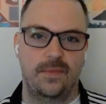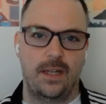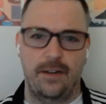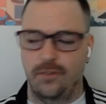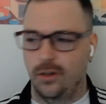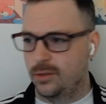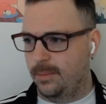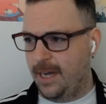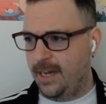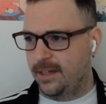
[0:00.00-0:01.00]
Alright folks, we're
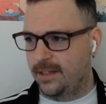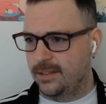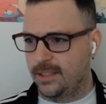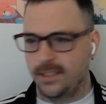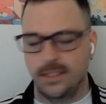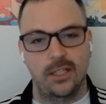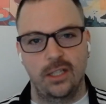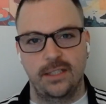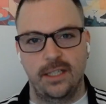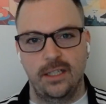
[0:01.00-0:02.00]
back in Disney
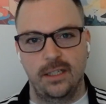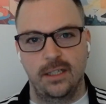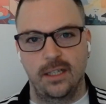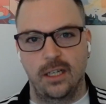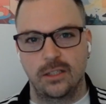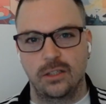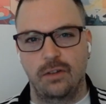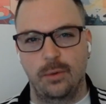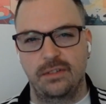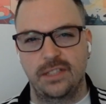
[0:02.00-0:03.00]
Solitaire. So far
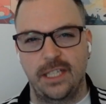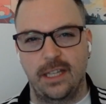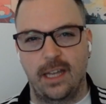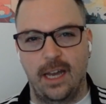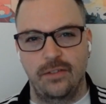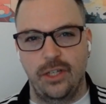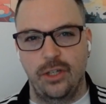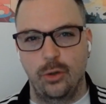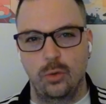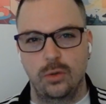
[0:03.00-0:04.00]
we've seen they haven't
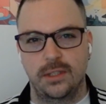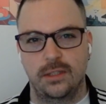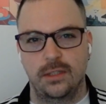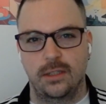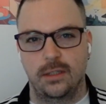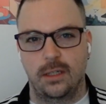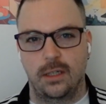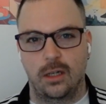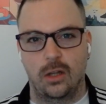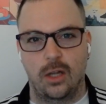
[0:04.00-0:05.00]
used
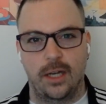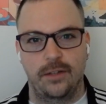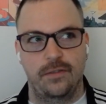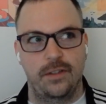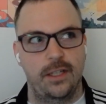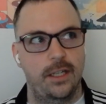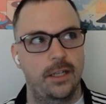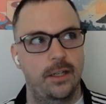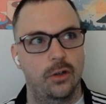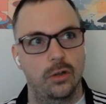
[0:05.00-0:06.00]
a lot of
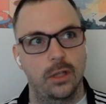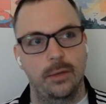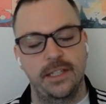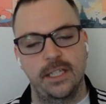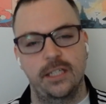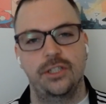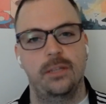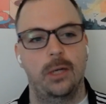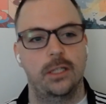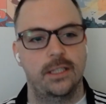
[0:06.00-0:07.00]
the early retention and
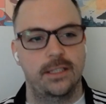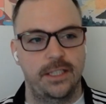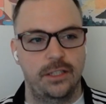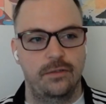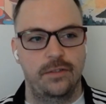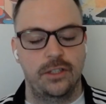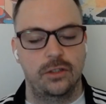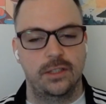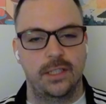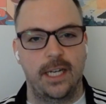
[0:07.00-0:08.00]
monetization
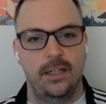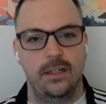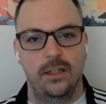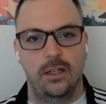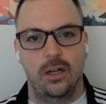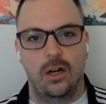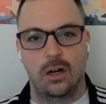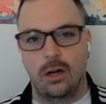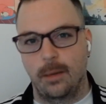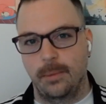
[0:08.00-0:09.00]
features that are
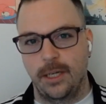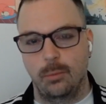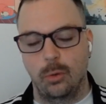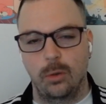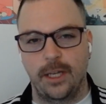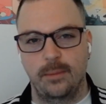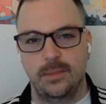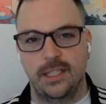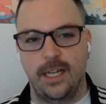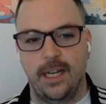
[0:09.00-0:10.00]
common in mobile games
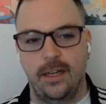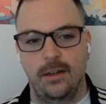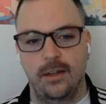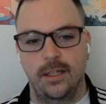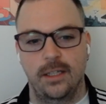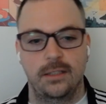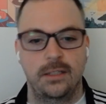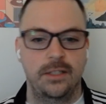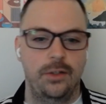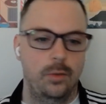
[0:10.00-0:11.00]
today. This
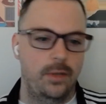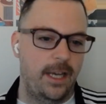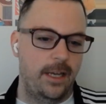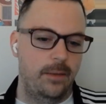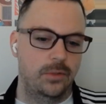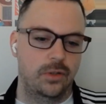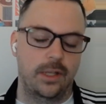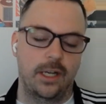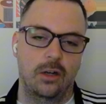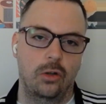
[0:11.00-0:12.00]
is a new game, so they
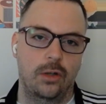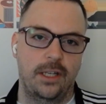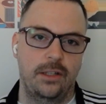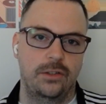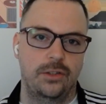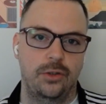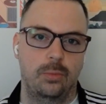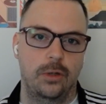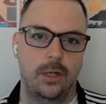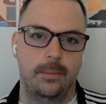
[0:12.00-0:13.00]
are looking to
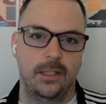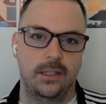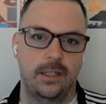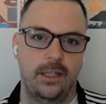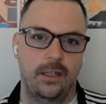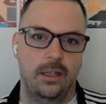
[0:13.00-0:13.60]
predominantly